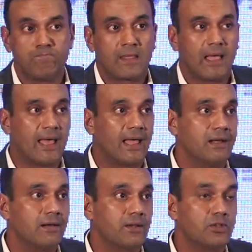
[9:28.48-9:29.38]

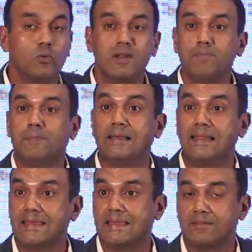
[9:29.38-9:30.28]
And you wouldn't
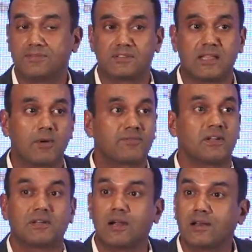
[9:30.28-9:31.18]
believe some of the
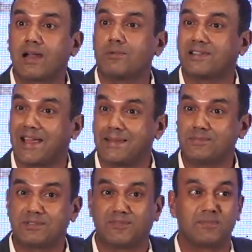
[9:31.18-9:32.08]
turnaround
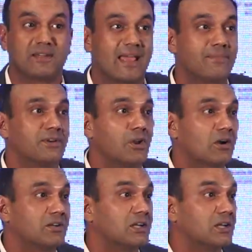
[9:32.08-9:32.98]
times from the time the
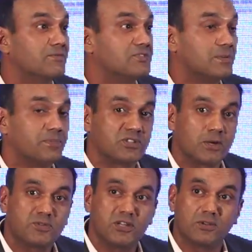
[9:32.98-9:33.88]
doctor gives the
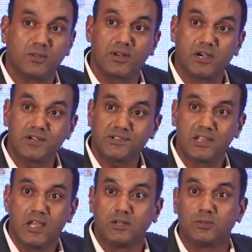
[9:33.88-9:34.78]
prescription to the nurse
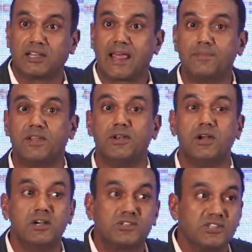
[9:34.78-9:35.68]
to the time the
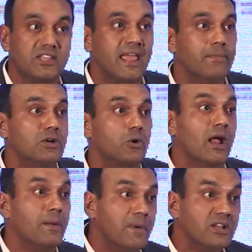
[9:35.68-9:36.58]
nurse is able to
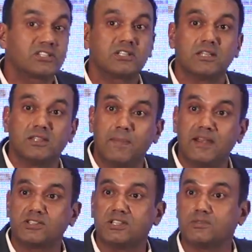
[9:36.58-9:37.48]
administer the
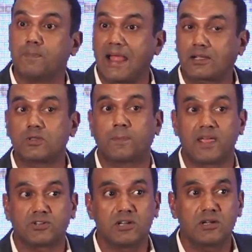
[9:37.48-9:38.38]
medicines back to the
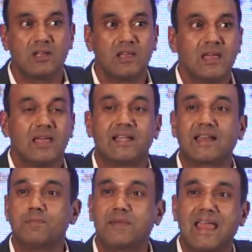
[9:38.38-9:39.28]
patient. It
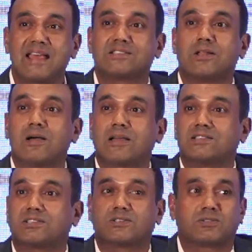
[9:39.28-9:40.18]
can be as long
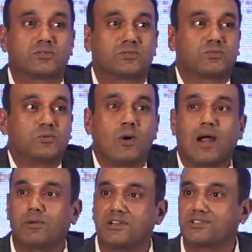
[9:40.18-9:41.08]
as 2
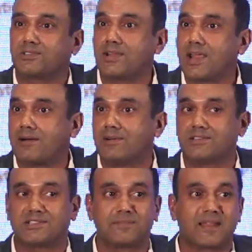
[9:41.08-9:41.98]
hours, 3
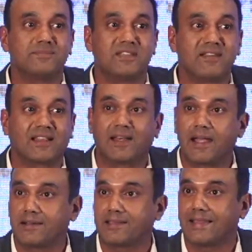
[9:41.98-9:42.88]
hours, sometimes even
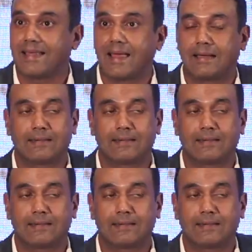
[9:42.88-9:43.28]
greater than that.